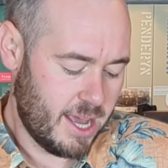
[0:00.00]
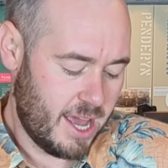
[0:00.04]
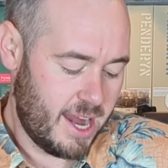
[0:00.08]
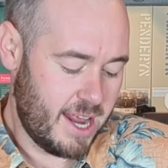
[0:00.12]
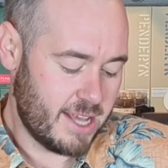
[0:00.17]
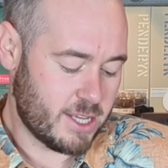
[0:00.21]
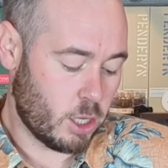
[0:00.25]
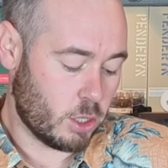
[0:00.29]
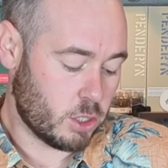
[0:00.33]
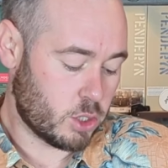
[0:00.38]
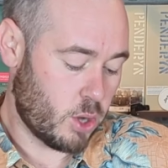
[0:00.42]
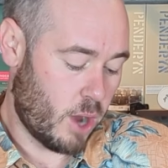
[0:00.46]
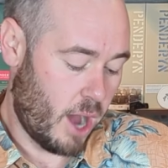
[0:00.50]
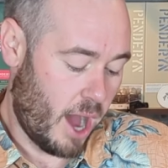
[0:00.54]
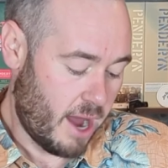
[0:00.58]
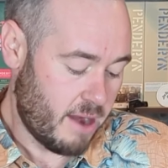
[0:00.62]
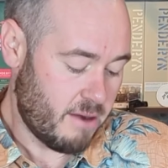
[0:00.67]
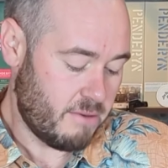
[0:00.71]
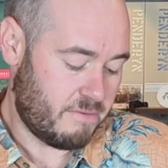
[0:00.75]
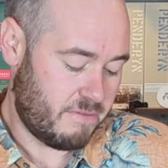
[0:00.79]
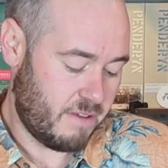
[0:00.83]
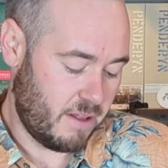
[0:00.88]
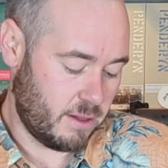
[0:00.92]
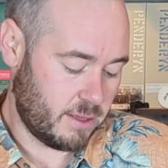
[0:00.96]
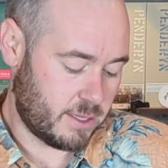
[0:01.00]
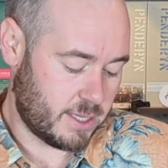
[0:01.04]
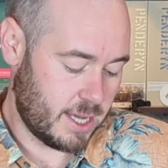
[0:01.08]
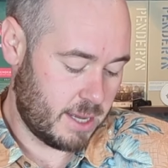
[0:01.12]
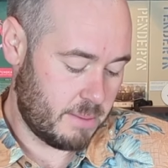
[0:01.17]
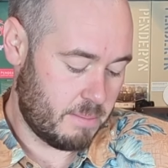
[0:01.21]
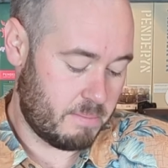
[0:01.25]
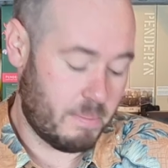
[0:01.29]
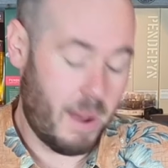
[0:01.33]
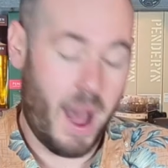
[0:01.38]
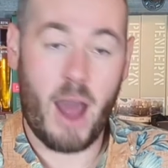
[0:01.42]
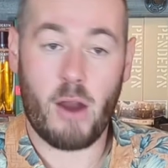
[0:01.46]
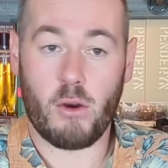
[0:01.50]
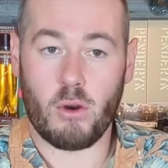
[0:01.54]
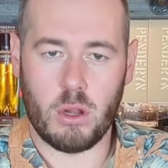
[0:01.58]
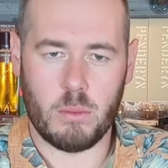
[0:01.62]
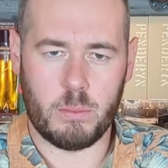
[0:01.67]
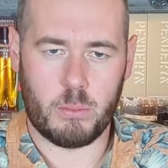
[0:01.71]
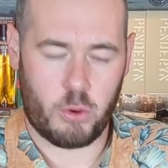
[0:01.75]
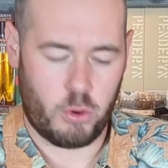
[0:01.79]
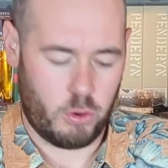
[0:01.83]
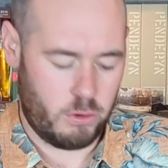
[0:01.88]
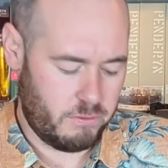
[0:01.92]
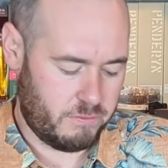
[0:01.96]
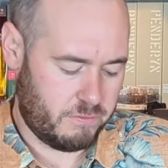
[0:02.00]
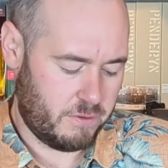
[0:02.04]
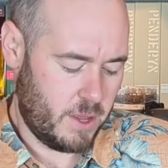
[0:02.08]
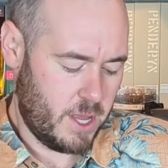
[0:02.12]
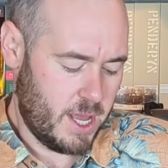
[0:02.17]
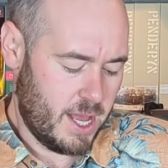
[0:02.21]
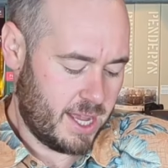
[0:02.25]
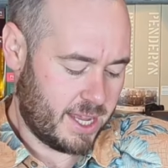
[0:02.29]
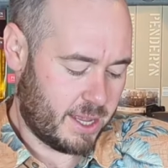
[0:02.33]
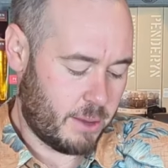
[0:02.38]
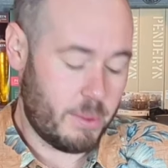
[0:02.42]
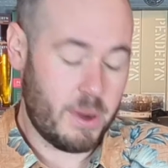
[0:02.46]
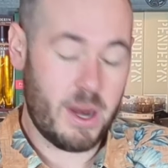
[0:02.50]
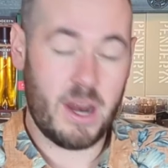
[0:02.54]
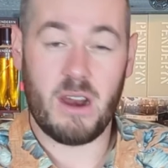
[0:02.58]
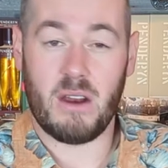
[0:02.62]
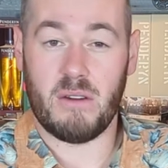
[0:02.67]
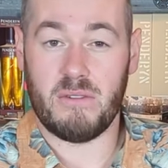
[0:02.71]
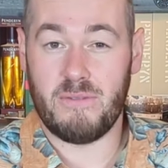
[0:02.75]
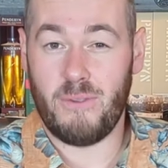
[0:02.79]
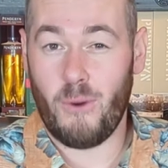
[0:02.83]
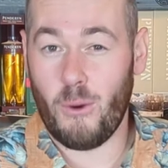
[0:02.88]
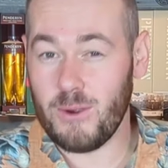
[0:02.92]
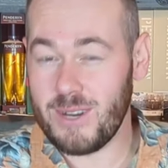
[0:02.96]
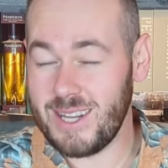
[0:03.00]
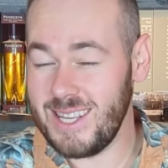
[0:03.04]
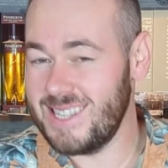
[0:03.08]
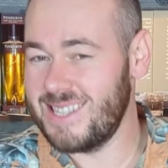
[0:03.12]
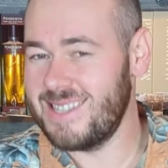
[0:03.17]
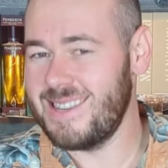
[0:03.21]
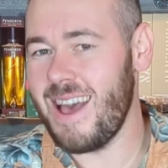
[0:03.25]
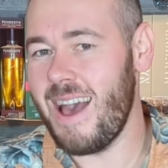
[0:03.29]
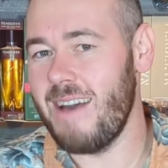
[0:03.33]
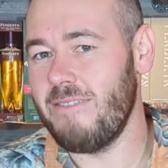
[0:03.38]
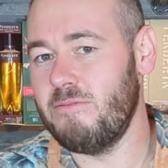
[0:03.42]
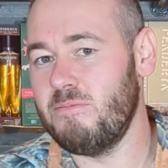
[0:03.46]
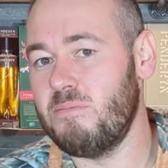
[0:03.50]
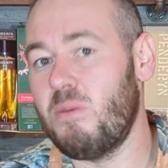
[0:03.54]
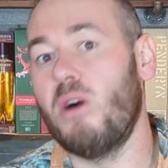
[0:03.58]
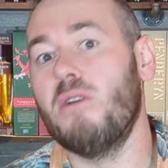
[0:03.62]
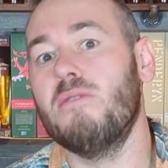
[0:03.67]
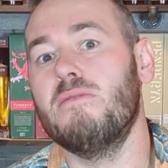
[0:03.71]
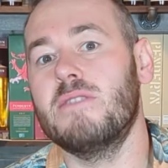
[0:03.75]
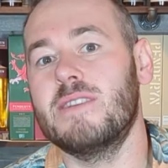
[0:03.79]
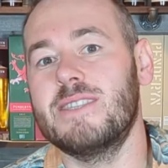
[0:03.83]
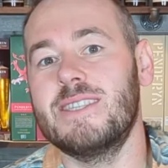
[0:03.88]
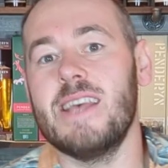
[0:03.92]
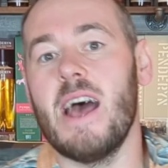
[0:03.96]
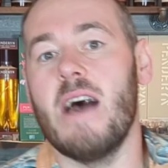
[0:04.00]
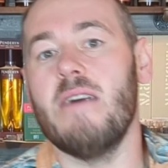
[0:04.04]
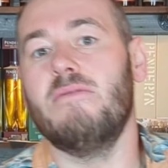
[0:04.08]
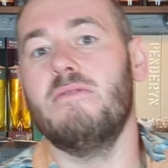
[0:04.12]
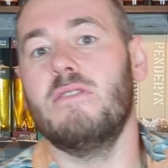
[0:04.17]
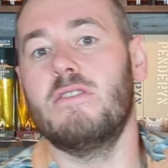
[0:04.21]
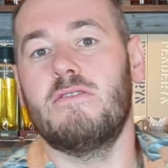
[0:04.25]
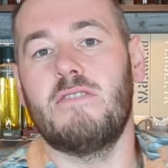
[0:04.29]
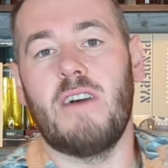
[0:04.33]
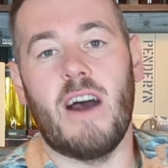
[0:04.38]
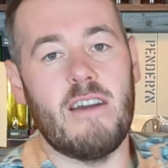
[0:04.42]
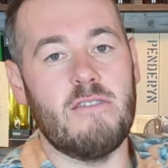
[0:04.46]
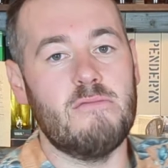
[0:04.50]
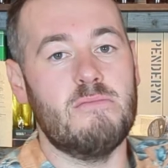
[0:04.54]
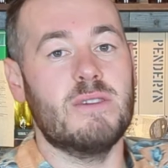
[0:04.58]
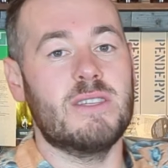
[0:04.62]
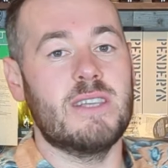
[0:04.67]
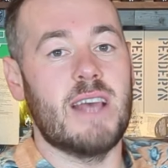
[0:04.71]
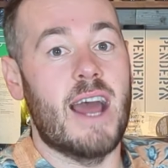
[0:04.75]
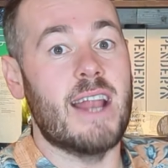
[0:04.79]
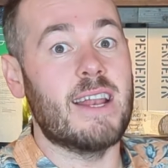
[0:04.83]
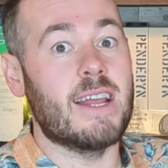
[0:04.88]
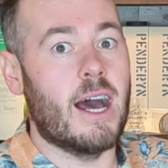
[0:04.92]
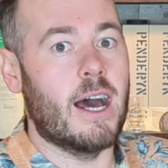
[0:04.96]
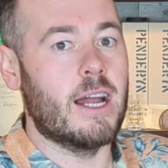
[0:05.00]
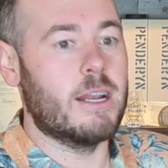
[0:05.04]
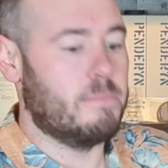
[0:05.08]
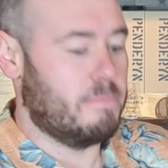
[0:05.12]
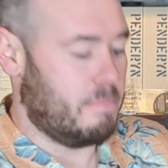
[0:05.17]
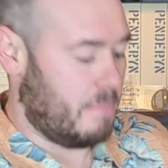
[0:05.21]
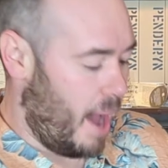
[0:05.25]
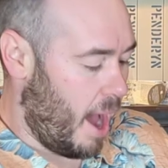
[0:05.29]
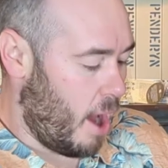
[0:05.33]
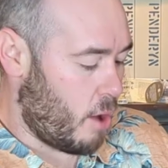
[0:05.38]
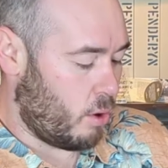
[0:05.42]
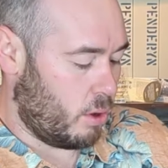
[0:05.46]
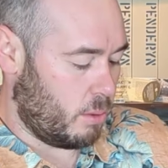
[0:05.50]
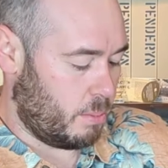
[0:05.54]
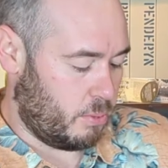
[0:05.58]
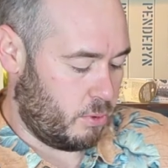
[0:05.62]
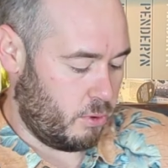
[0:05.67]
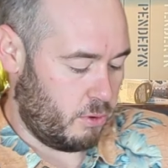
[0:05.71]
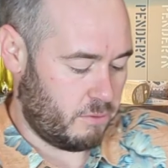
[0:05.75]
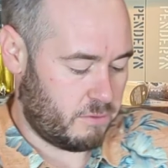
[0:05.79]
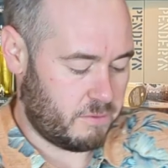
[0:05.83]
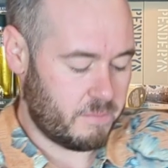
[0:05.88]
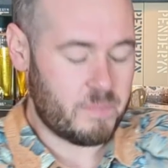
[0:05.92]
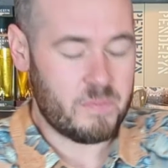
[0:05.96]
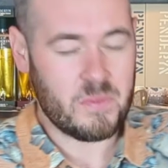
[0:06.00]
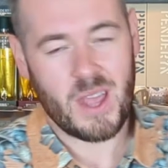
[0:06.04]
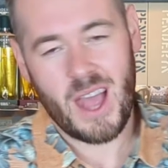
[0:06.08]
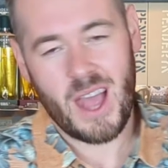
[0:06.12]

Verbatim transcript: It is also unfiltered, barrel proof, coming in at forty-seven point seven five percent as barrel proof.